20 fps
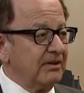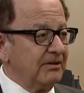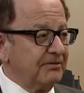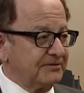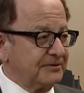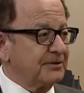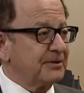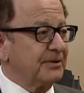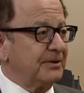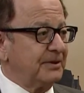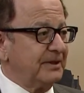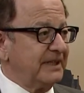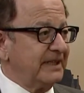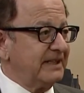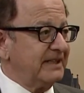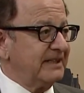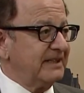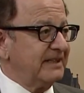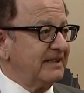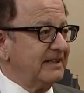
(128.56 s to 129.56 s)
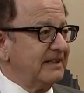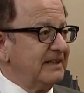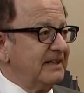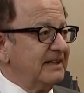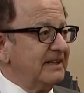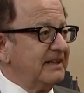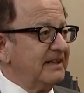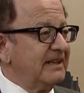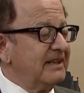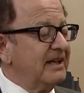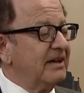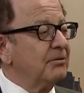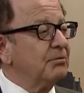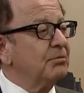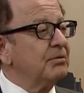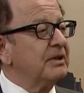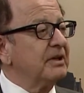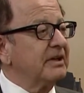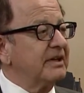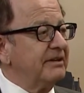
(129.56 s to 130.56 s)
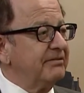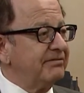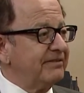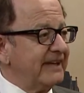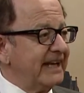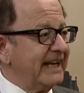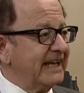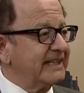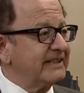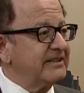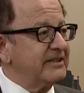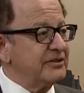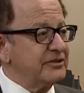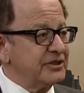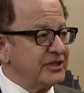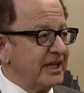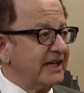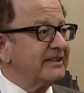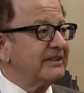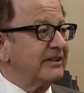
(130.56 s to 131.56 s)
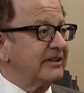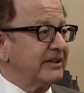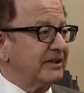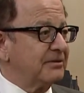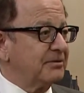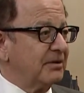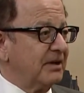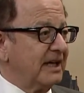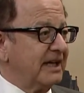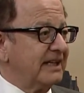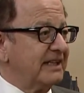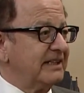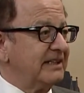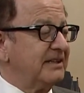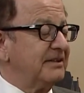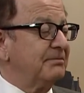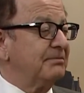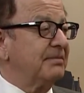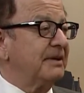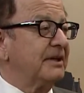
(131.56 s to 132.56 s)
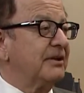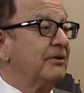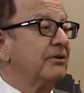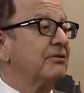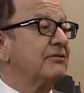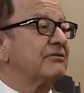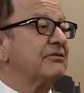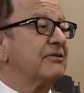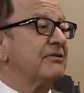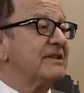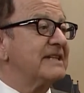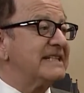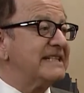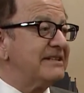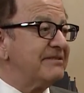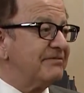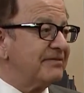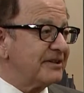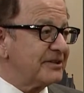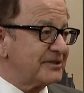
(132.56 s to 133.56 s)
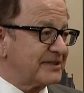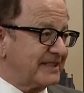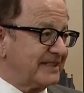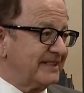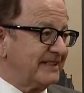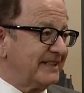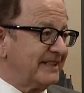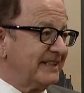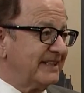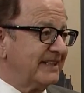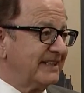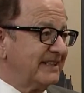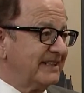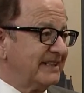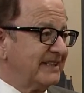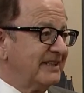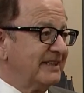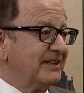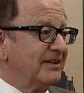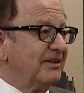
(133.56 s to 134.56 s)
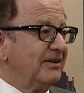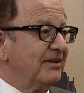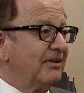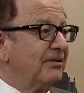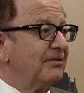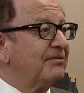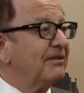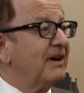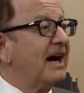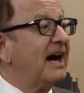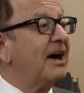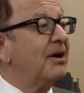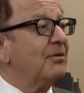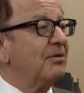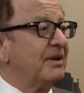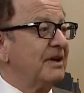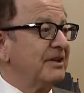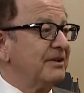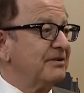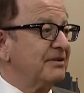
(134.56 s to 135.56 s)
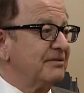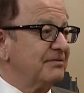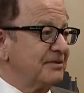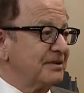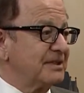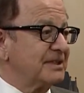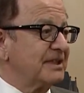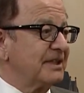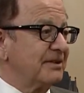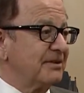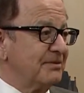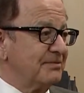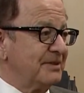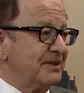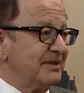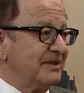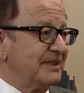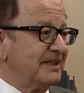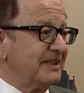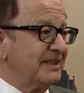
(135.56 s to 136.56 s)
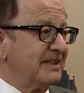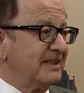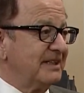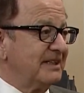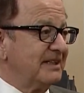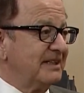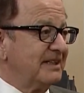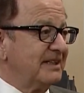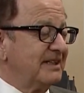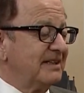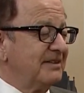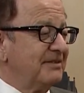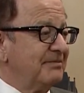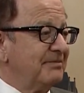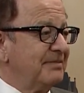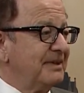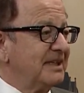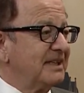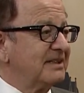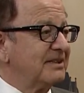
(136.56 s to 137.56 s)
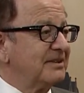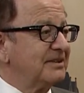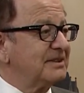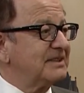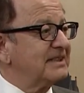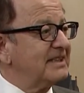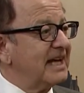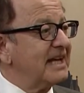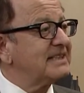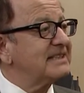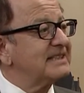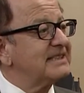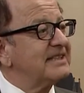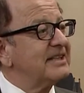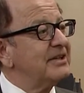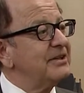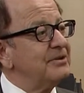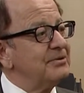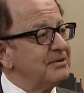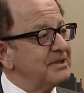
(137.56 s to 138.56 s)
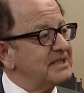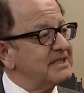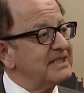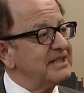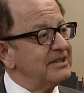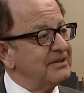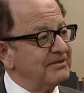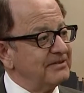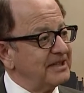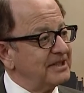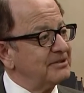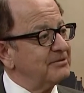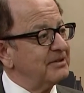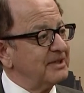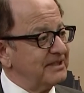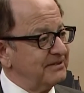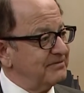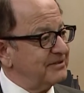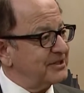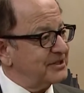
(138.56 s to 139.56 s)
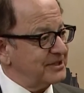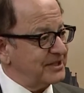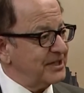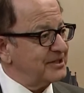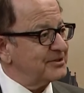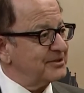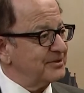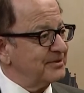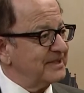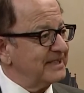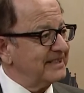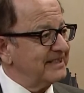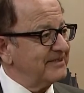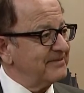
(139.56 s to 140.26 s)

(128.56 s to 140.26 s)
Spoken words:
of Troy that will reflect the gender equality, but also the diversity of our university community, because that's the USC of the 21st century.